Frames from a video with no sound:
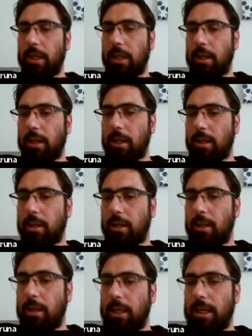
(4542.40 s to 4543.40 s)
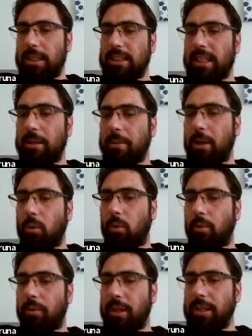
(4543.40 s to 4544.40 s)
Uh, is it
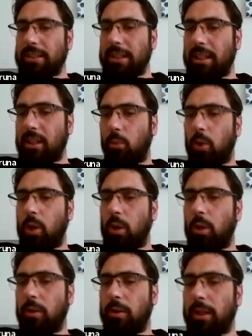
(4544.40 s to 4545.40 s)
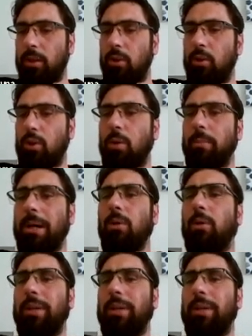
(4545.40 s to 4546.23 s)
about things in the world that you know about?